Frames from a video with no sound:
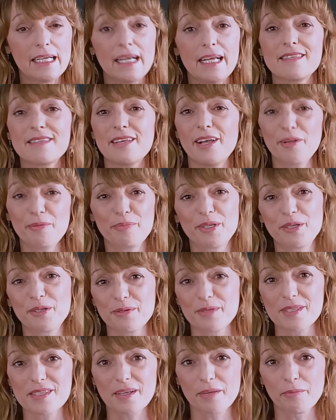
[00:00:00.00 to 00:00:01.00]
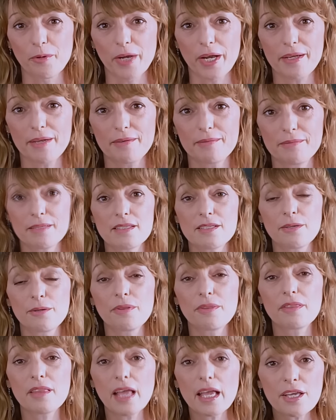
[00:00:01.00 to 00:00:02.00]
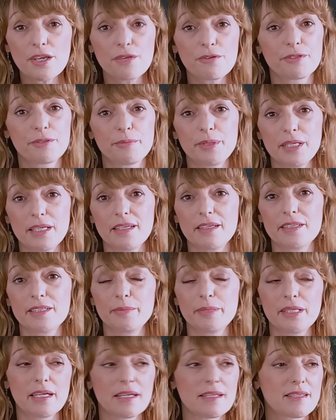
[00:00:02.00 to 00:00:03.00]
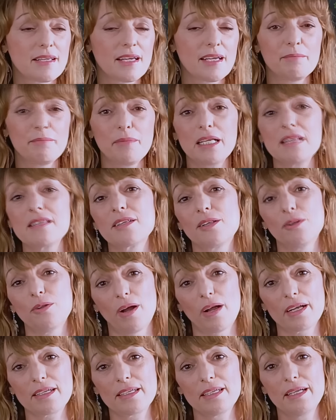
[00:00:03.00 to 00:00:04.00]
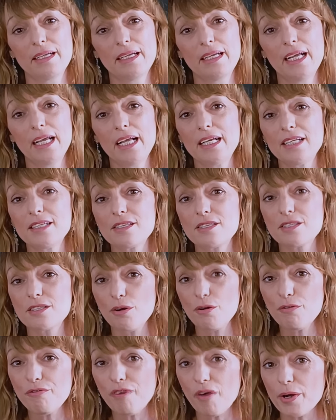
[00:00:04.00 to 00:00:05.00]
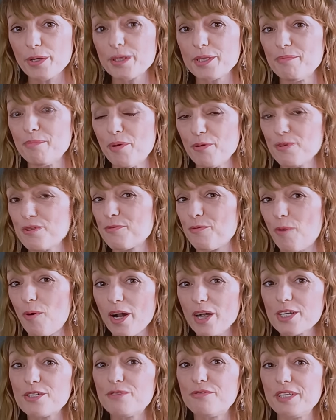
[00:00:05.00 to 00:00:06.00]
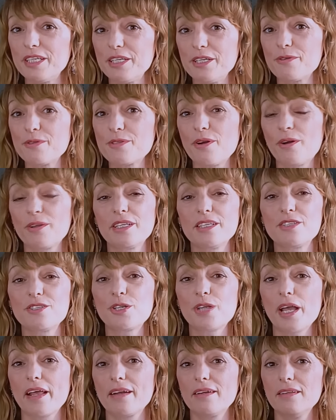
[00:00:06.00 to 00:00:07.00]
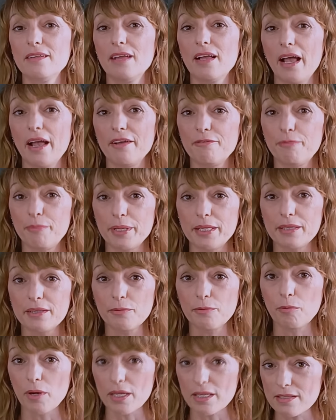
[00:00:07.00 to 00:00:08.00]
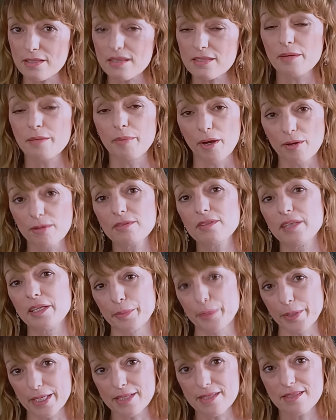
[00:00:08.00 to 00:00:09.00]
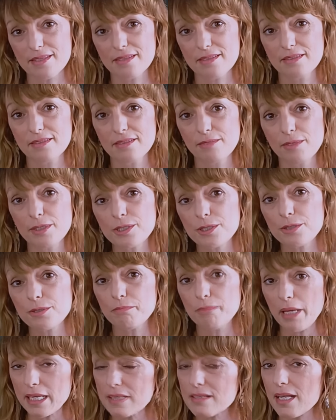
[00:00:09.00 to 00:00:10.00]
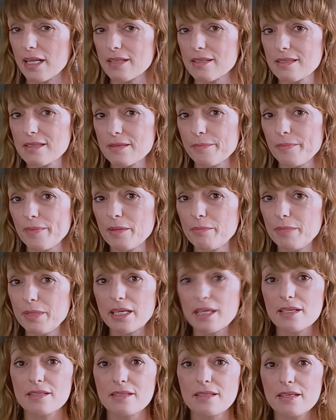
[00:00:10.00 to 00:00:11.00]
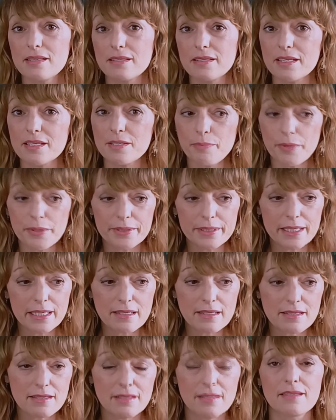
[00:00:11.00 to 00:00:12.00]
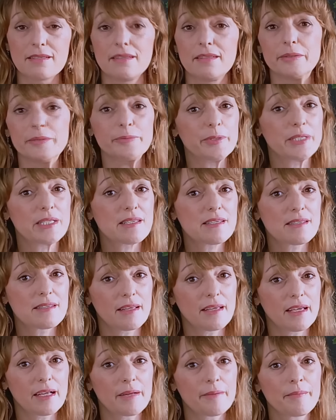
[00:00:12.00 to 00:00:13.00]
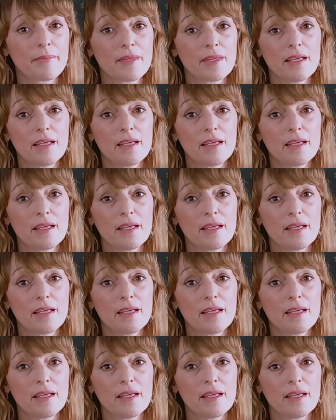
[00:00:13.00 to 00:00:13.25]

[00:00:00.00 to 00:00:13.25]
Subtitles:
it's helping you in some way. So thank you for being here, because it means a lot. So far, the most watched videos on this channel have been the ones about limerence, which makes sense. Because this experience, this limerence thing,